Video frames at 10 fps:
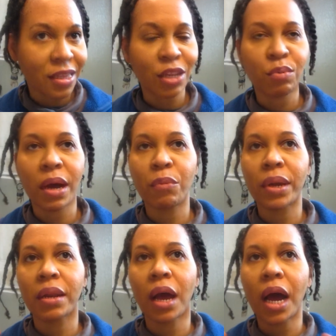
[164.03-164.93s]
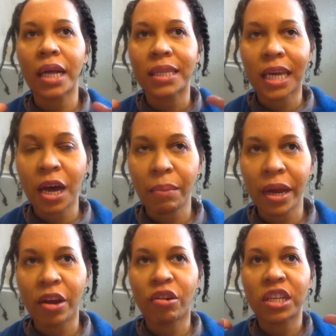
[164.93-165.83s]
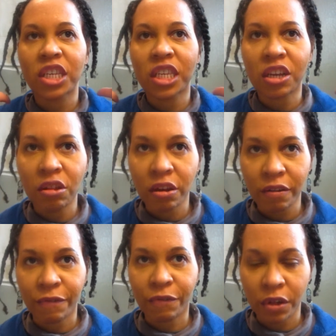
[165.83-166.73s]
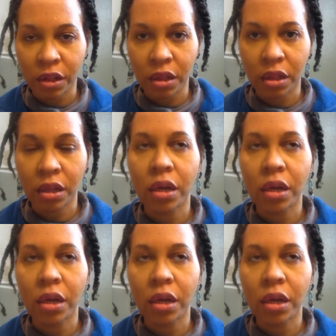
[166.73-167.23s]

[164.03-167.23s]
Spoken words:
That's why when I take out my hair, it still looks full.